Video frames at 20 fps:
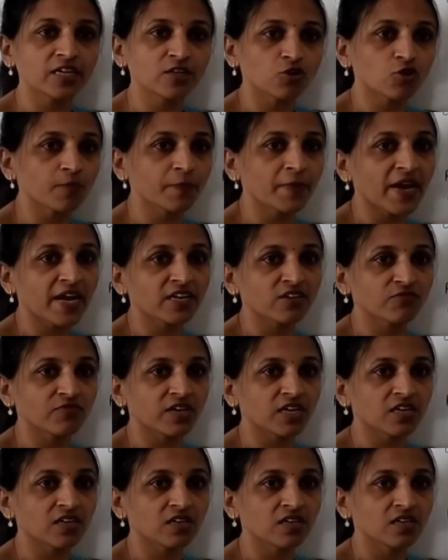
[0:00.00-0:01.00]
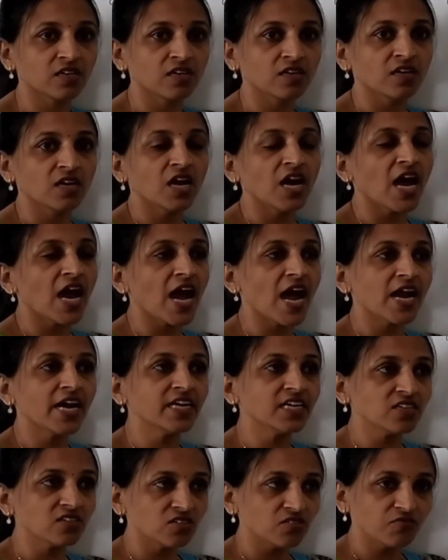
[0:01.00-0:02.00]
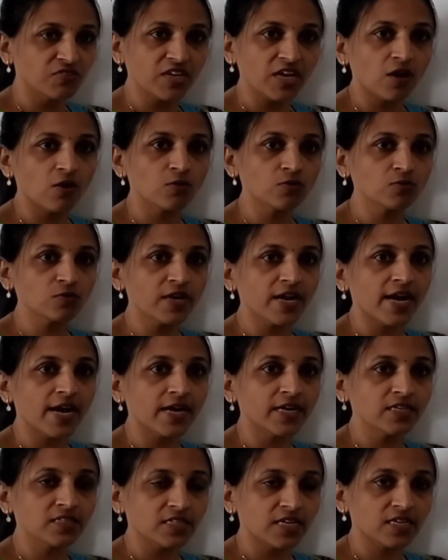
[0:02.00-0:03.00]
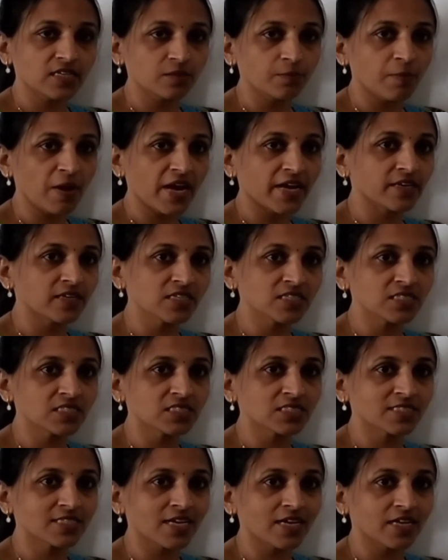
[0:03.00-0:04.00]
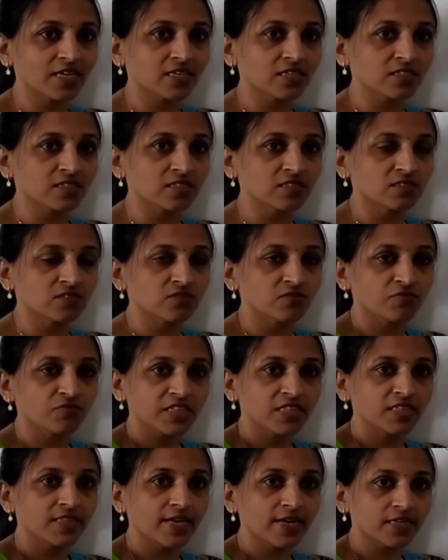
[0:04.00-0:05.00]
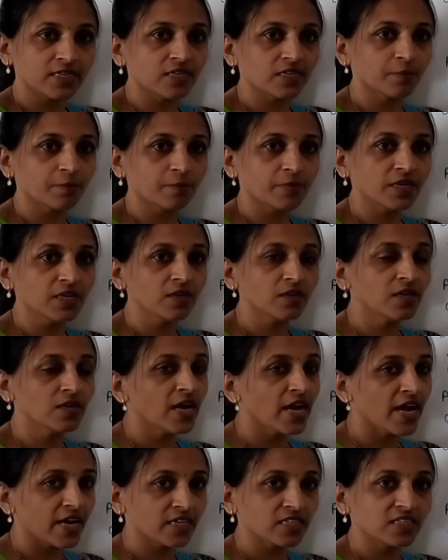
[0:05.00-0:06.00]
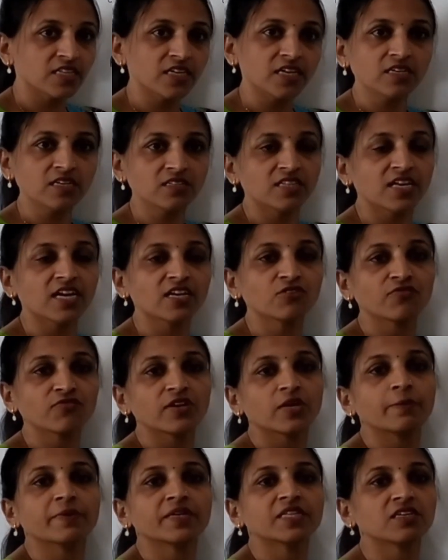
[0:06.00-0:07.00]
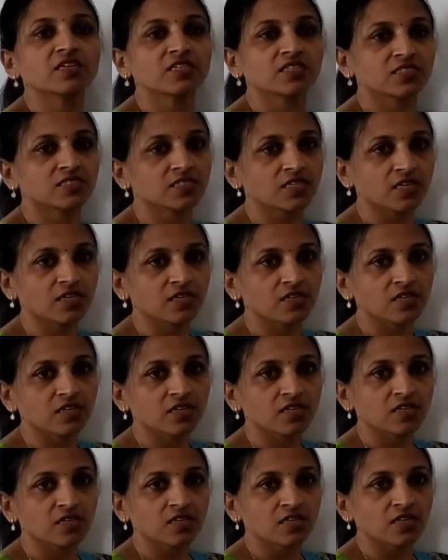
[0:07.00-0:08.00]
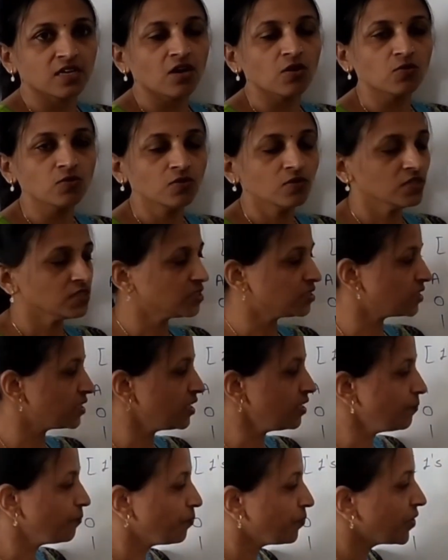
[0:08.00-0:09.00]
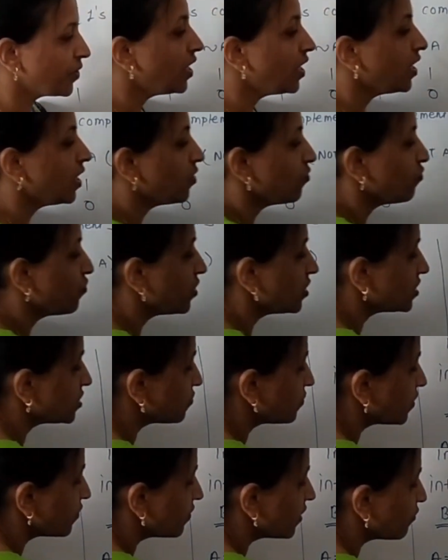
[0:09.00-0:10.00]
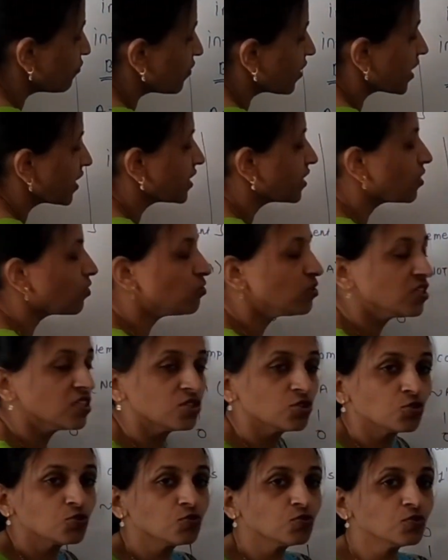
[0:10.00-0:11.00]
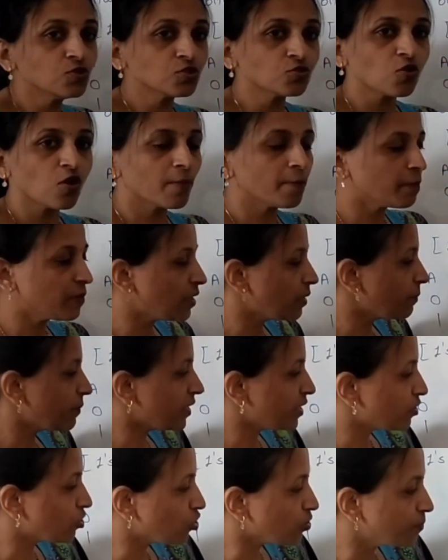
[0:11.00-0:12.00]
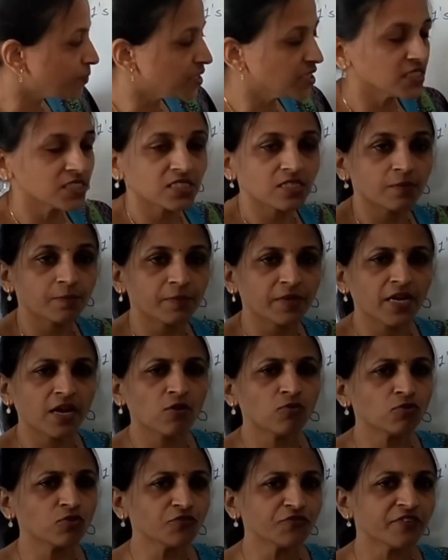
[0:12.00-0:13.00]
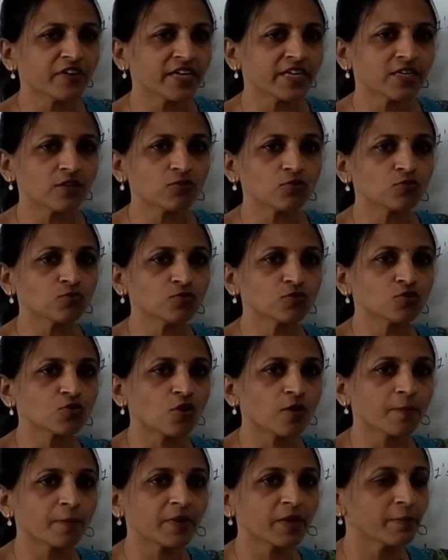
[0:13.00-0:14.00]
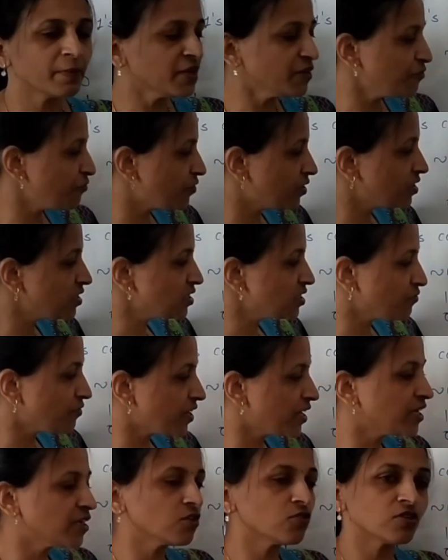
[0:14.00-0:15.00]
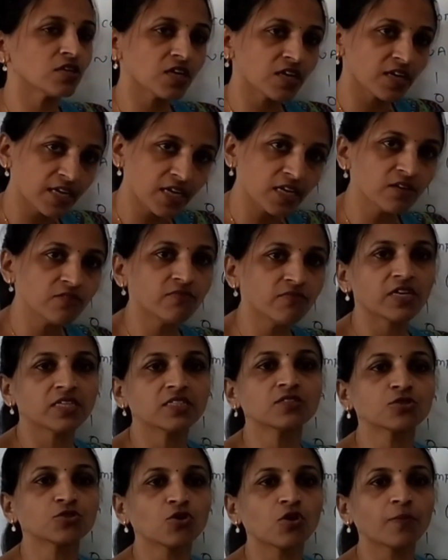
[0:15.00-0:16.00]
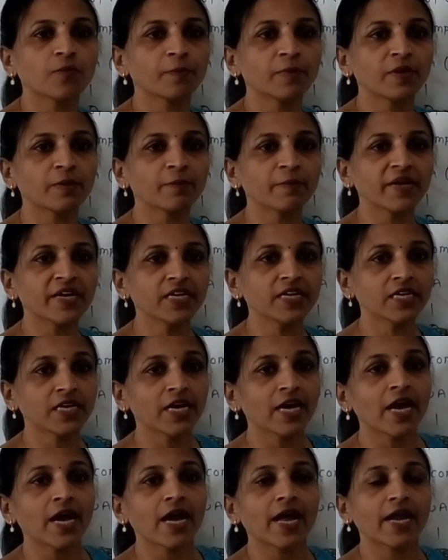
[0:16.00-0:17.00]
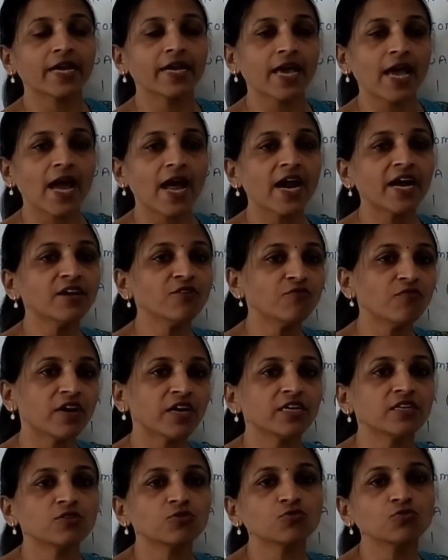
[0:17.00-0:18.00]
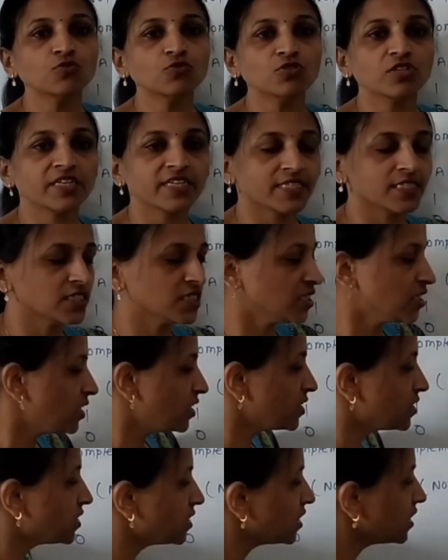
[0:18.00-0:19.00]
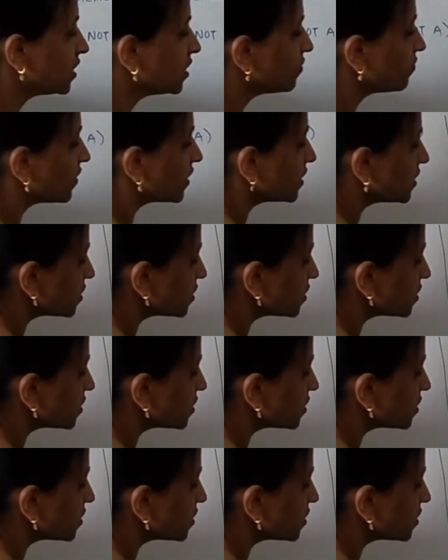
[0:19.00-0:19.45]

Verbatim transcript: of that one, and we have to add that minus sign with that number, and then that will be the result. How? See, first we will find out two's complement of this number. How to find out two's complement? First find out again one's complement and add one to it. See, one's